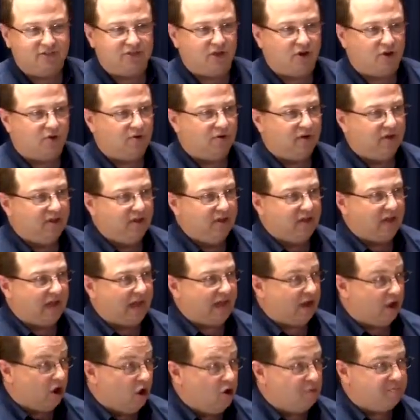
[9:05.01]
So
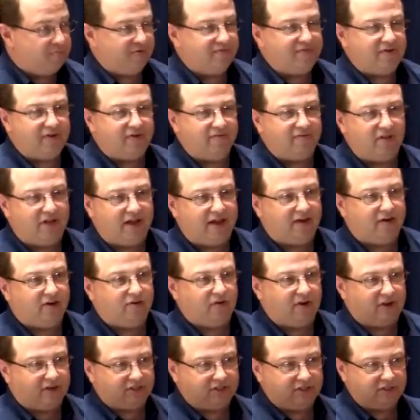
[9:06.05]
I hope if you have glider
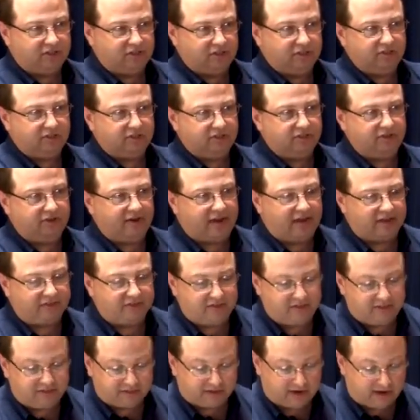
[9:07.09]
questions, you ask
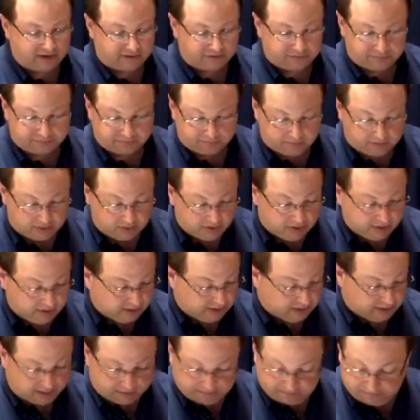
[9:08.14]
these guys.
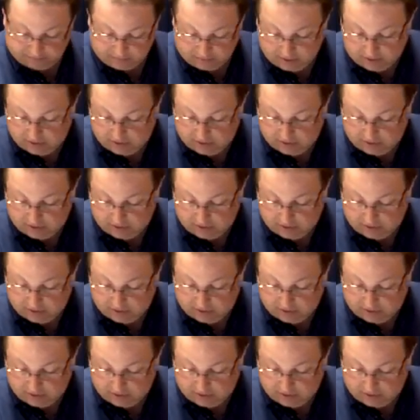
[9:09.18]
I